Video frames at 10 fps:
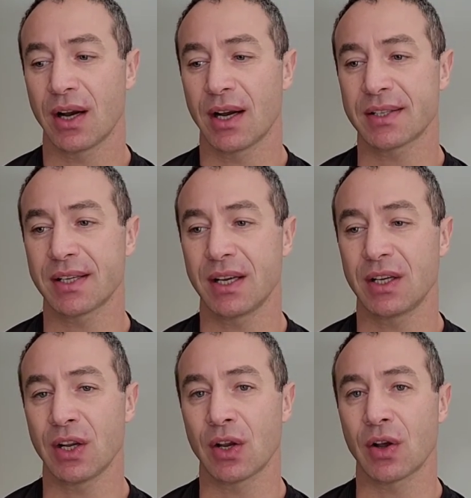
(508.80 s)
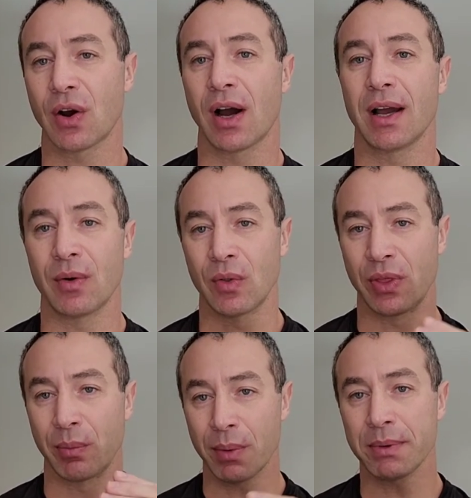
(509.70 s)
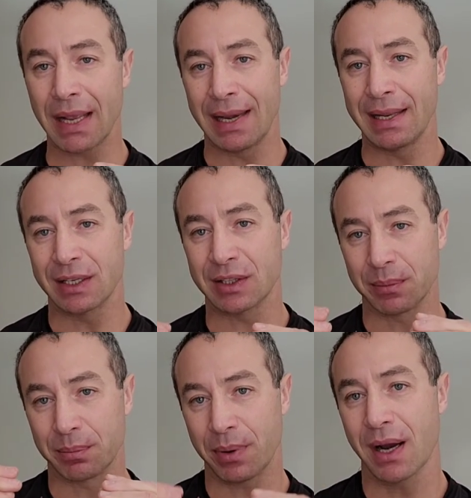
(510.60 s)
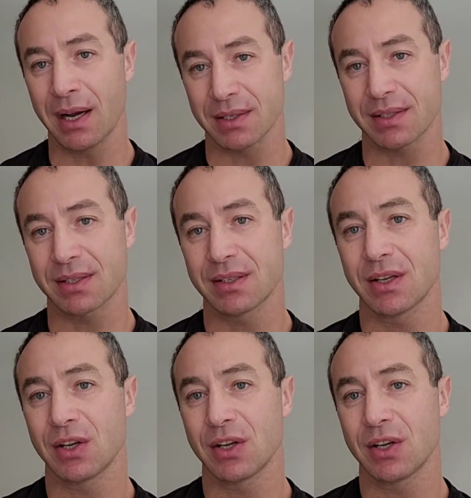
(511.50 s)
I say, no, the moment I linked the pass